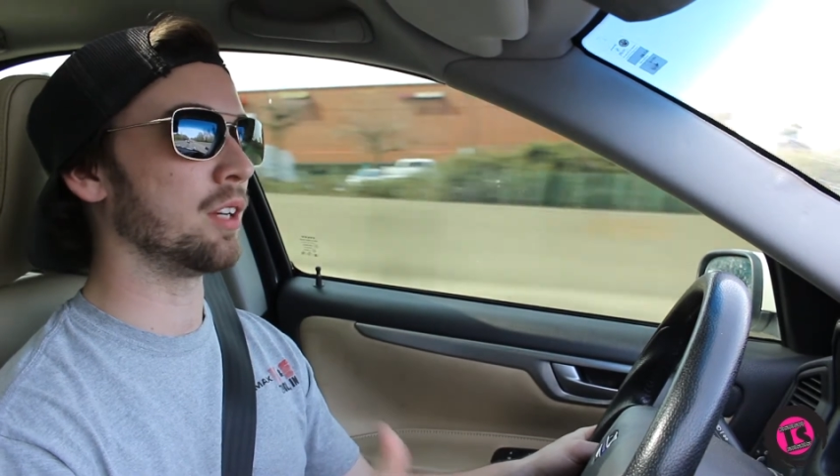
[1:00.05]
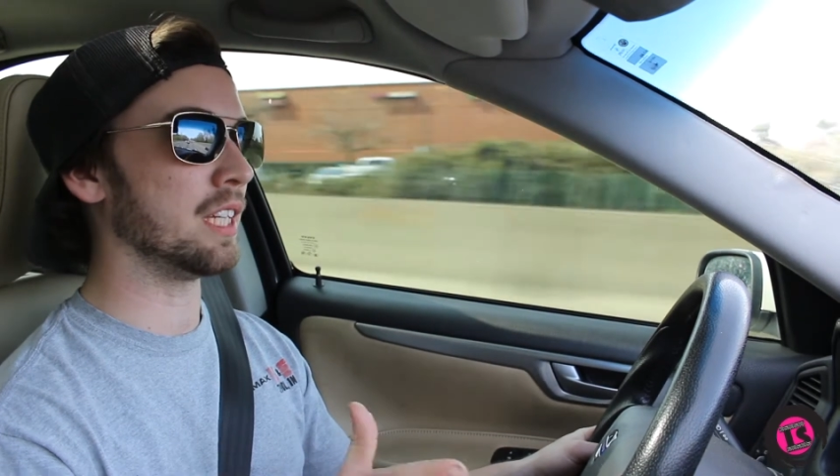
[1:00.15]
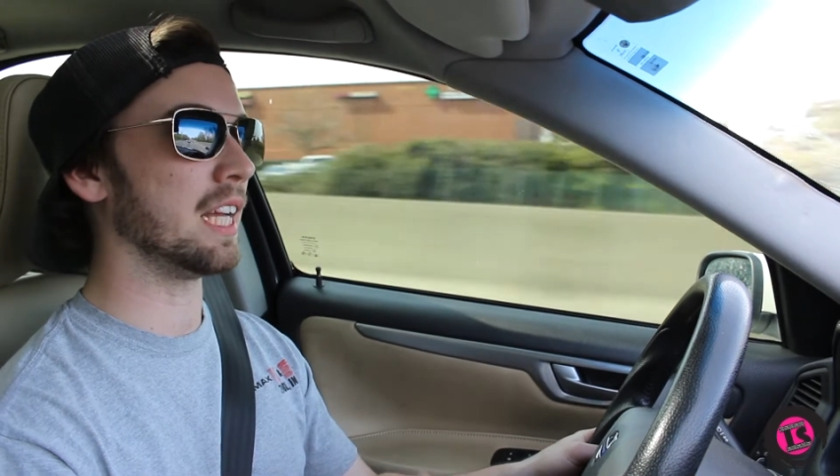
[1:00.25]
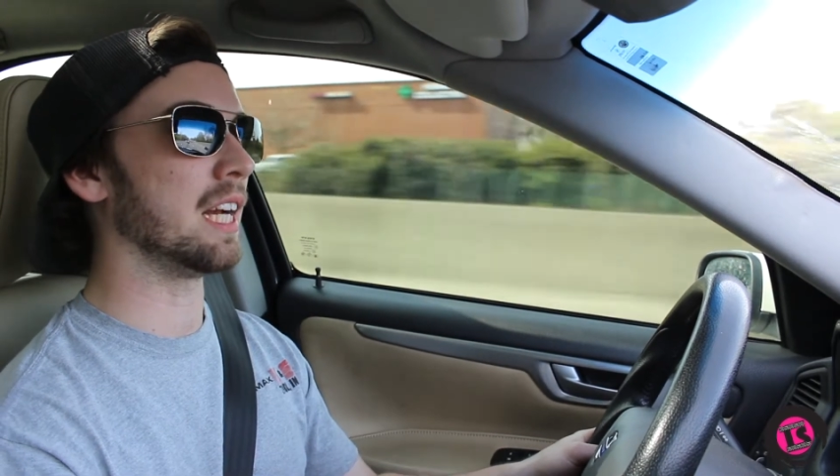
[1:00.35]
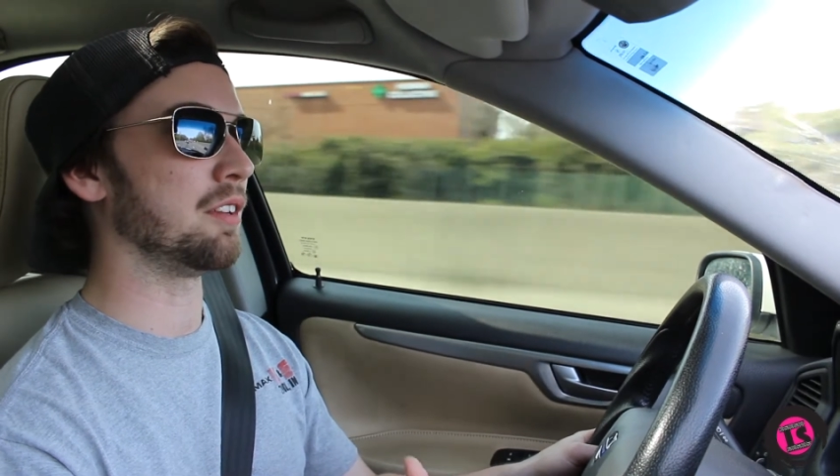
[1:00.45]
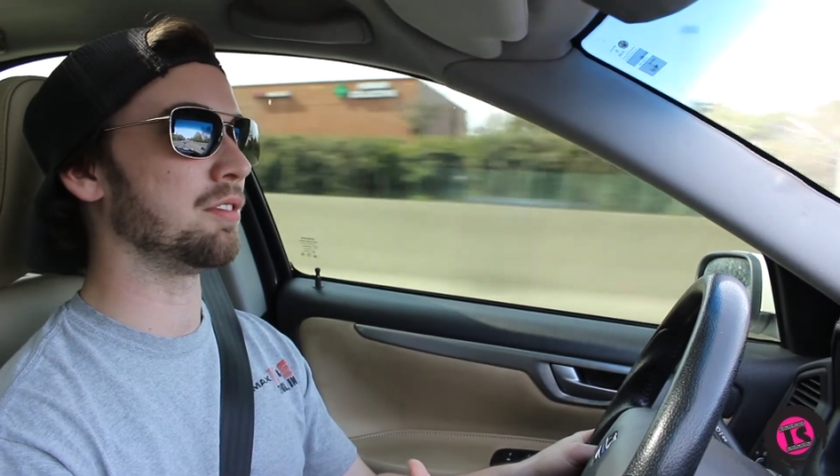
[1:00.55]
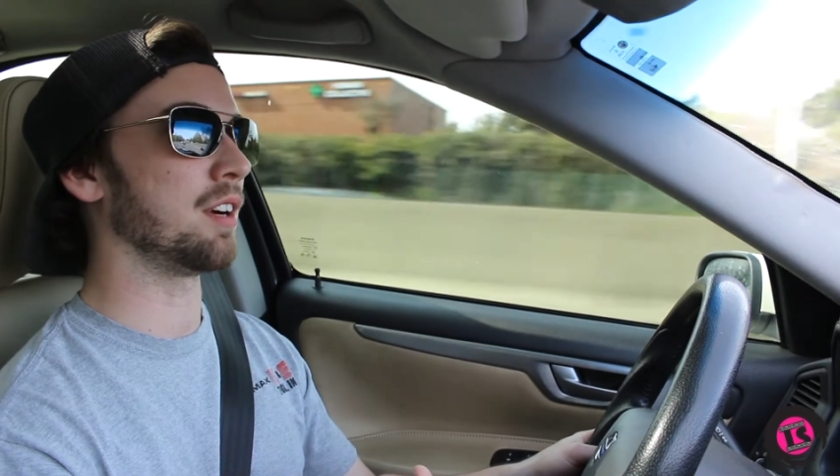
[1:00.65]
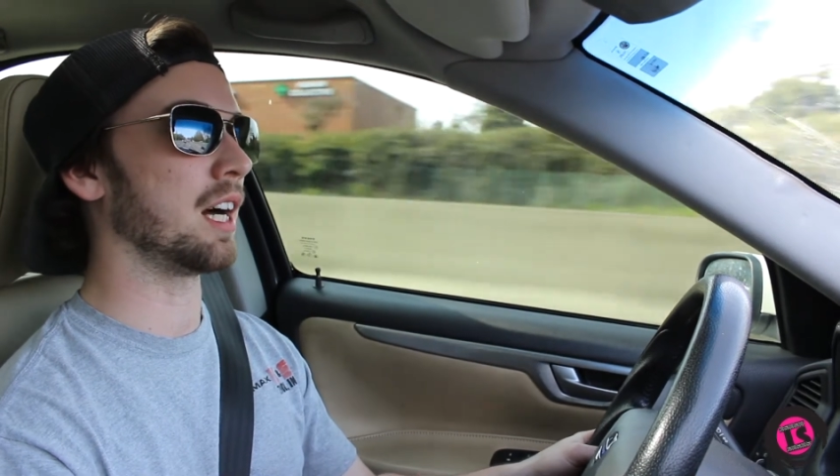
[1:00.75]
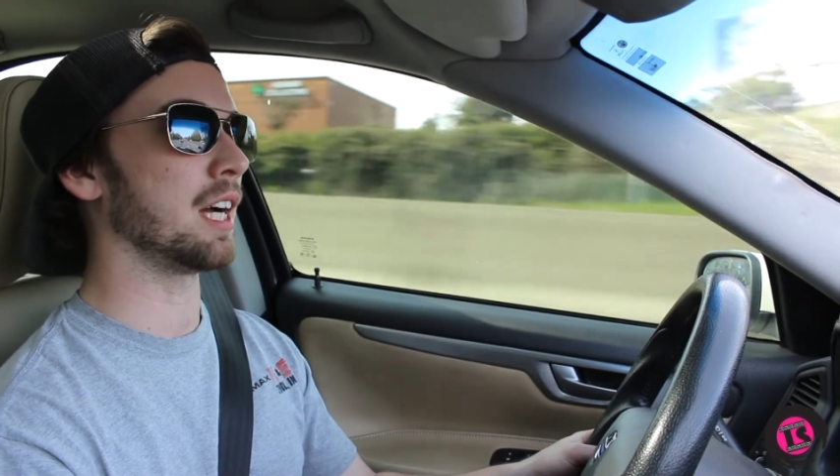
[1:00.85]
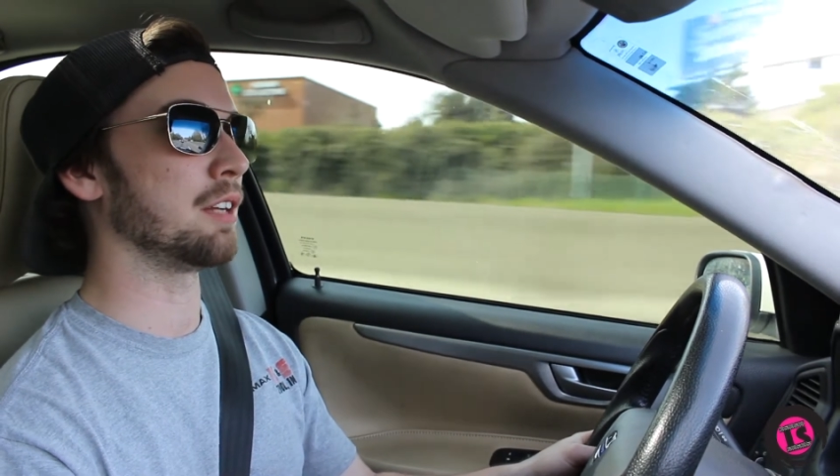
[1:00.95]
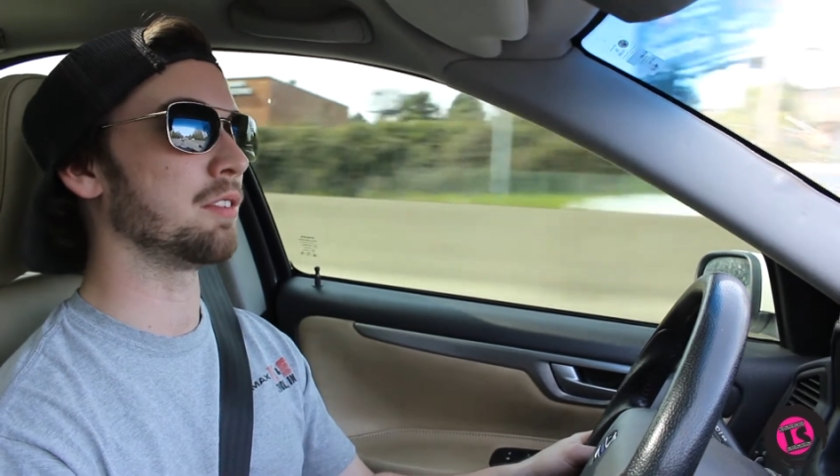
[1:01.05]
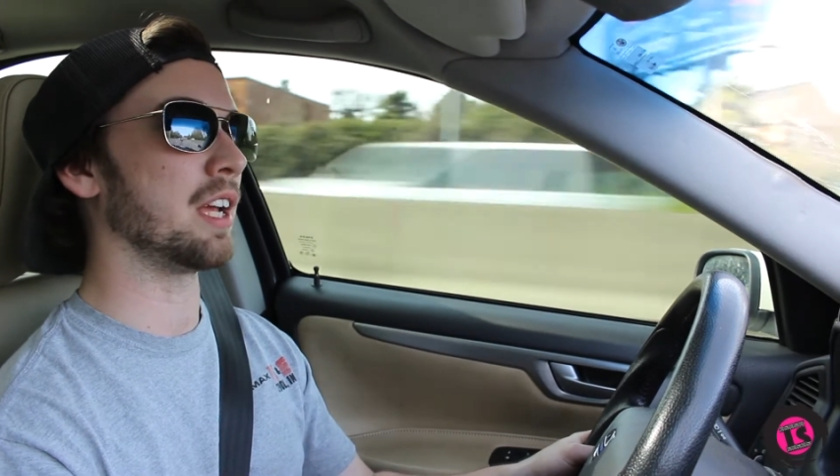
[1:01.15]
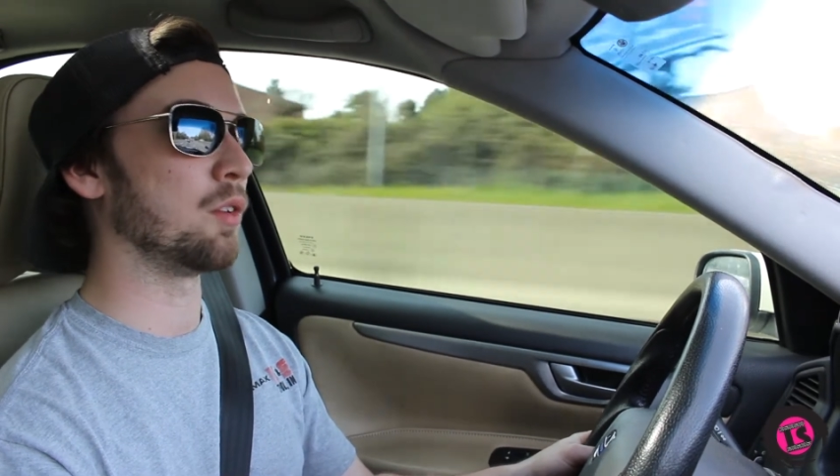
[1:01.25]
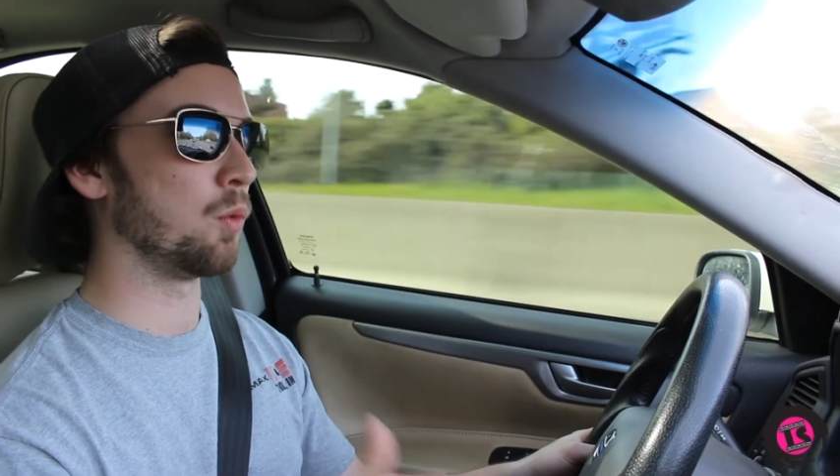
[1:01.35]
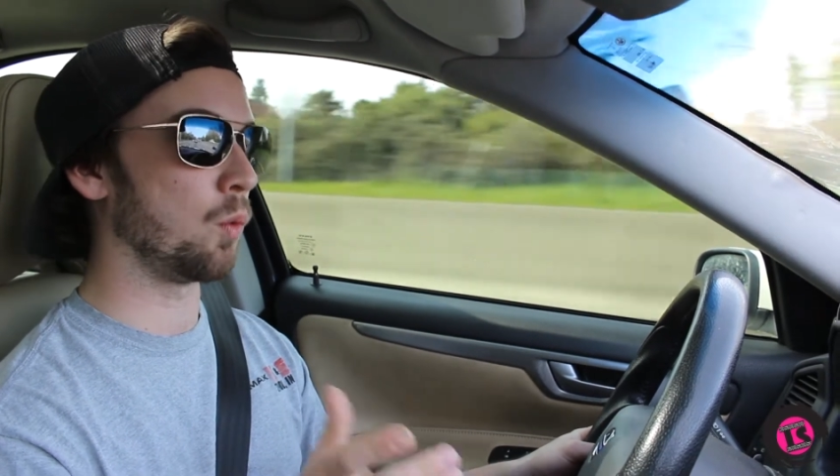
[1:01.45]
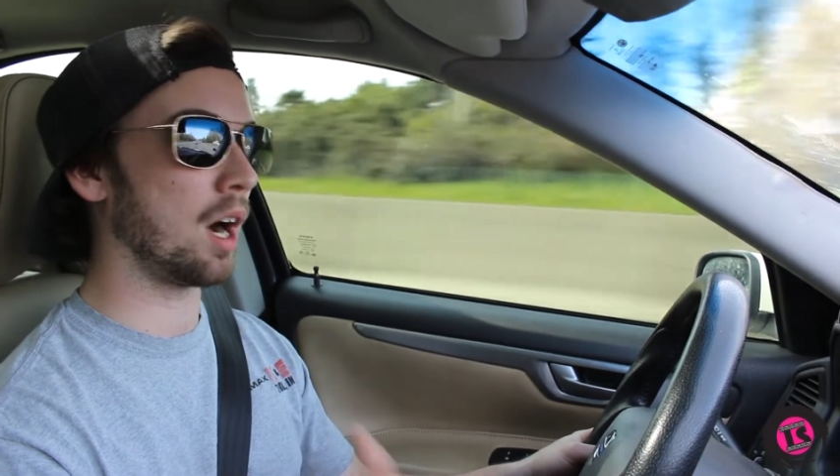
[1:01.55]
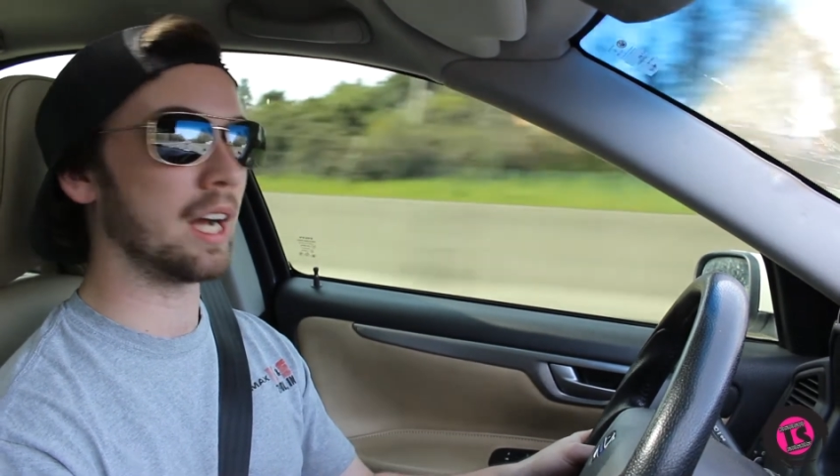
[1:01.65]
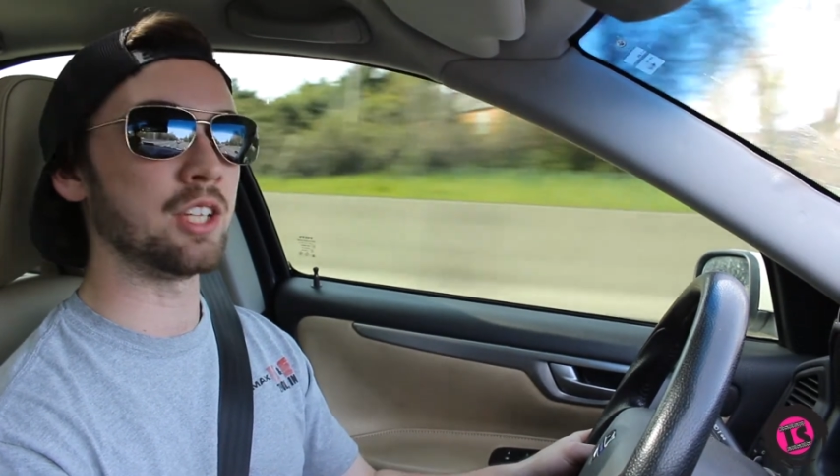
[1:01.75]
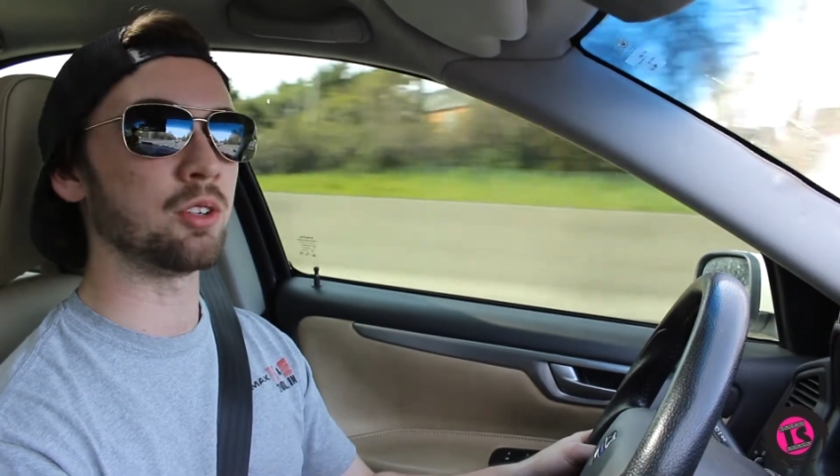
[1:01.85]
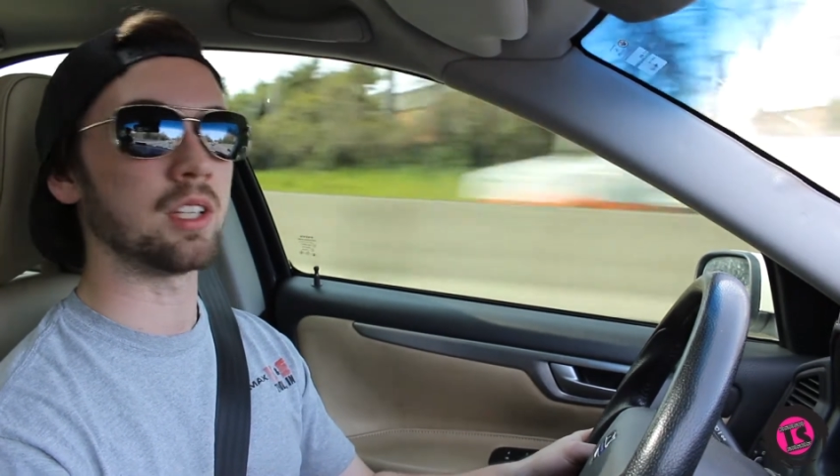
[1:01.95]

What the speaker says: E85 and why you